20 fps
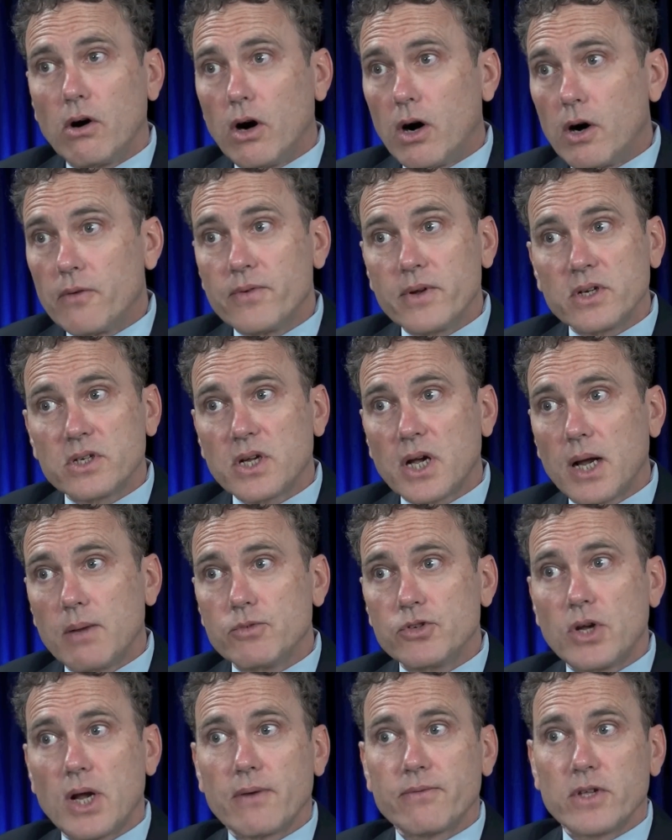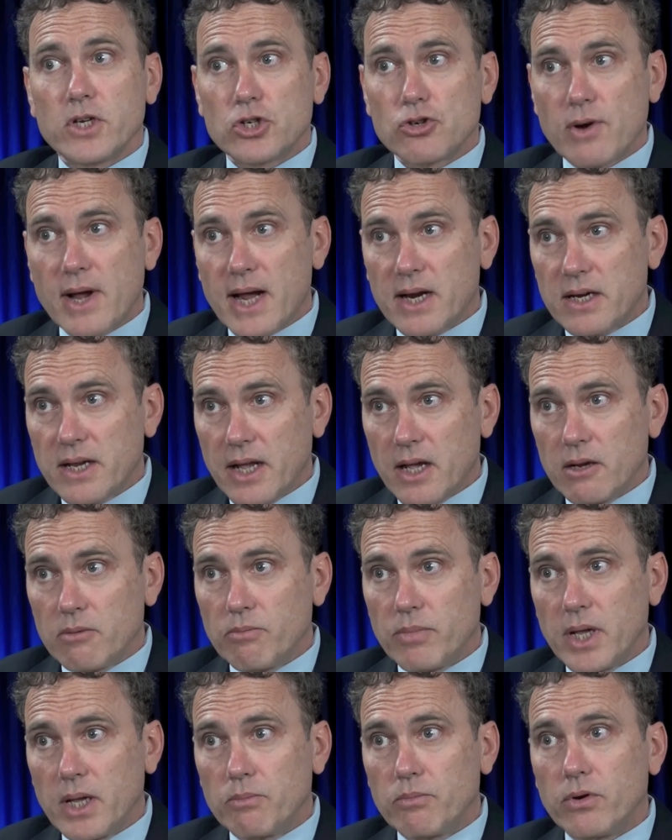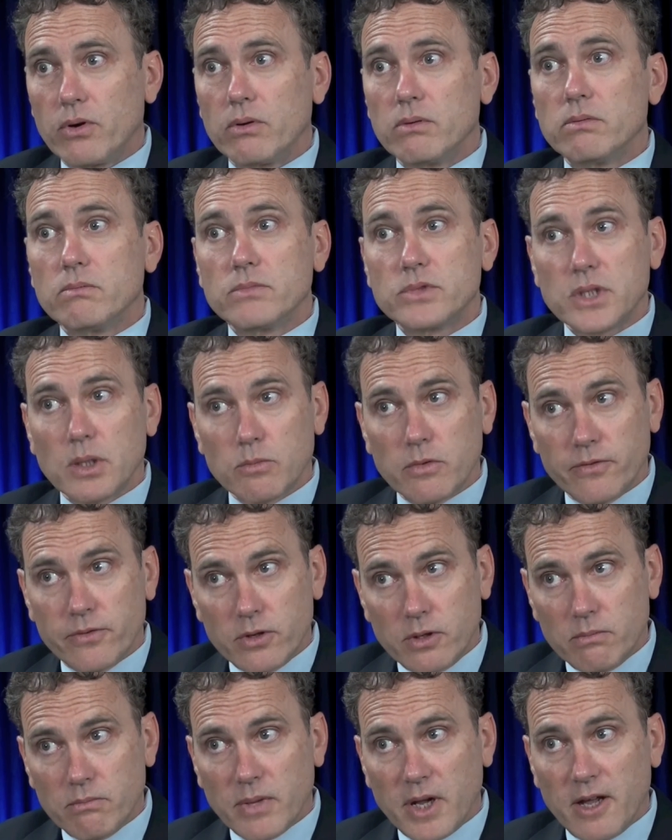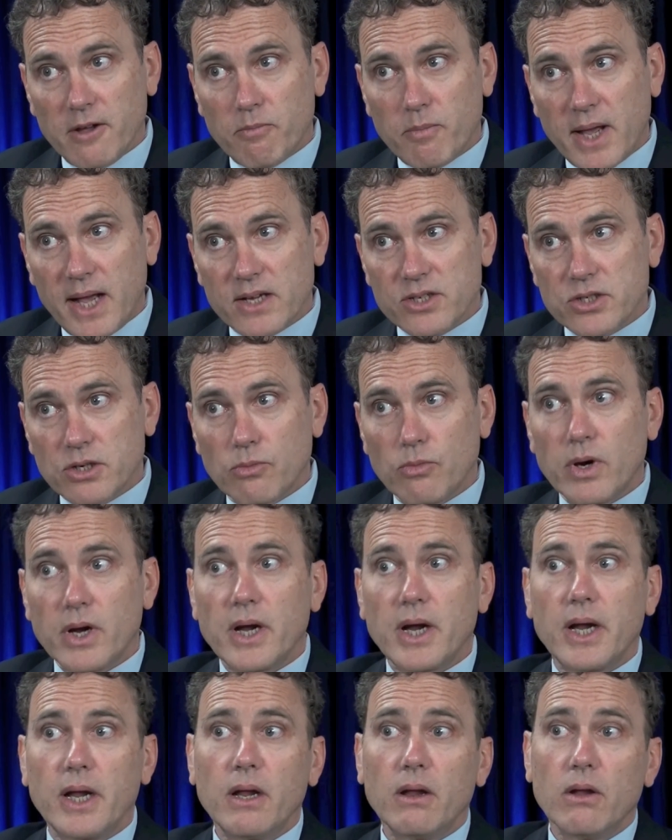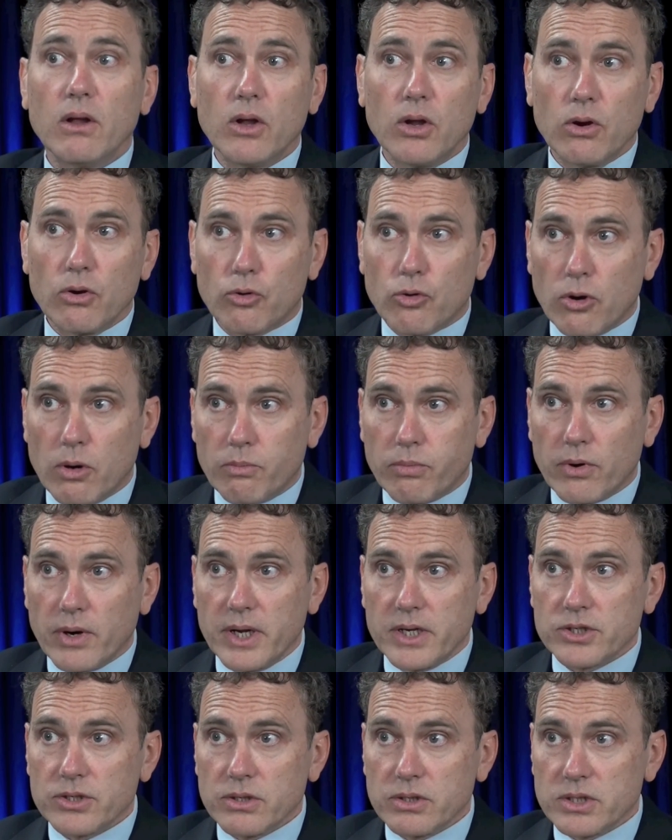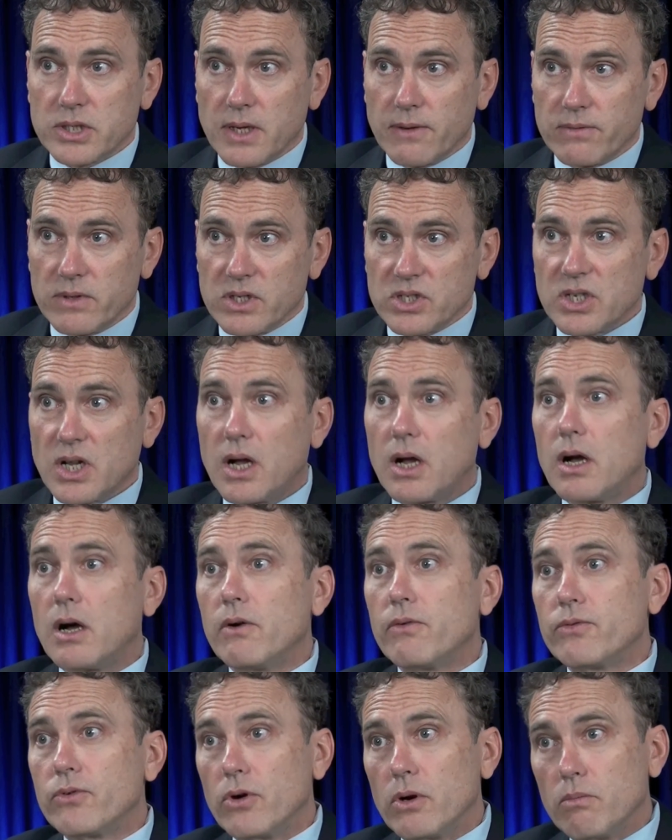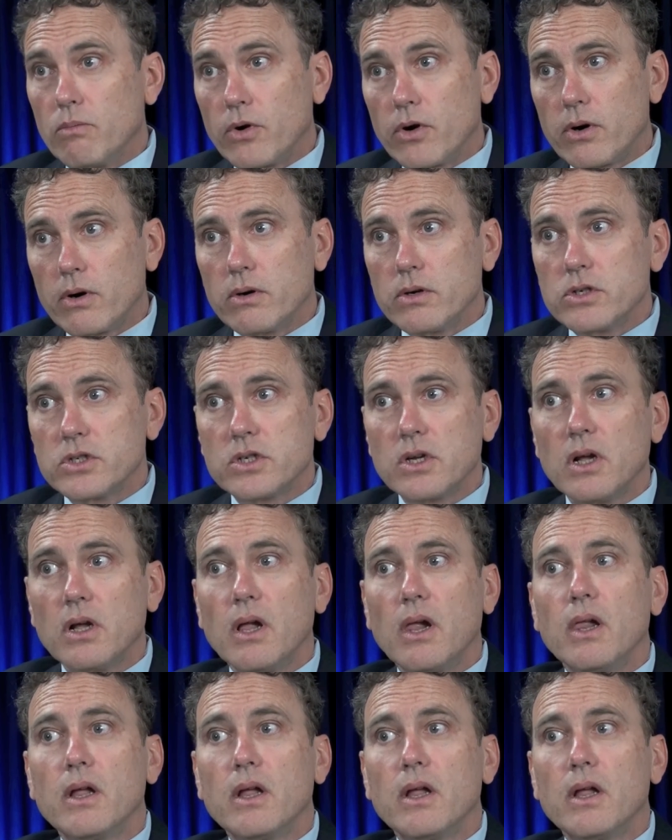oftentimes you have to track down people, some of whom may have passed away, corporations have dissolved or merged.